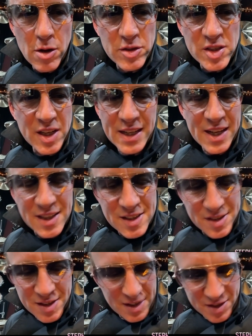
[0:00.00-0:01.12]
Cygnus
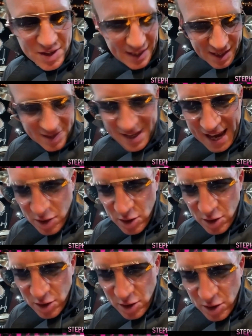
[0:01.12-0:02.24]

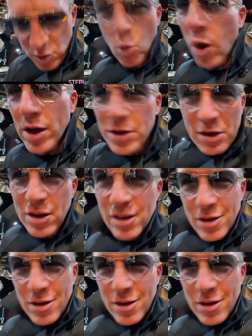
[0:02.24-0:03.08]
X1,